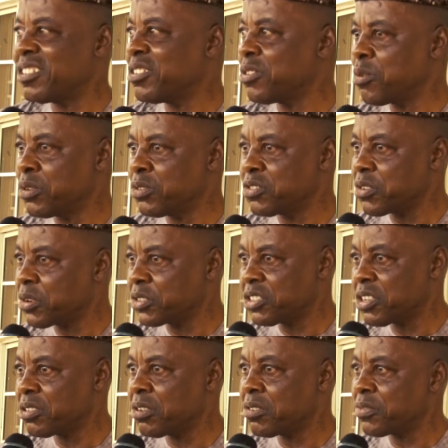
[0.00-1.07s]
in the
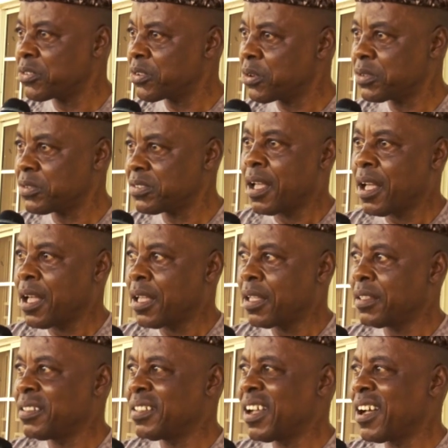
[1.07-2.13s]
construction of roads
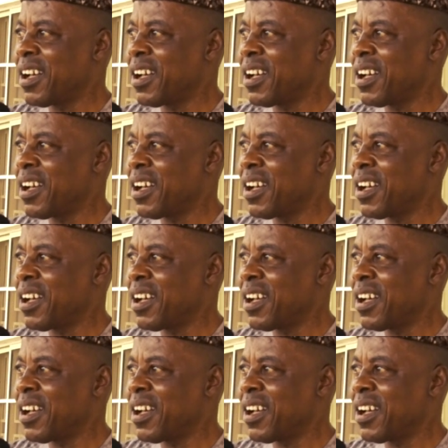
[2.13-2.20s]
and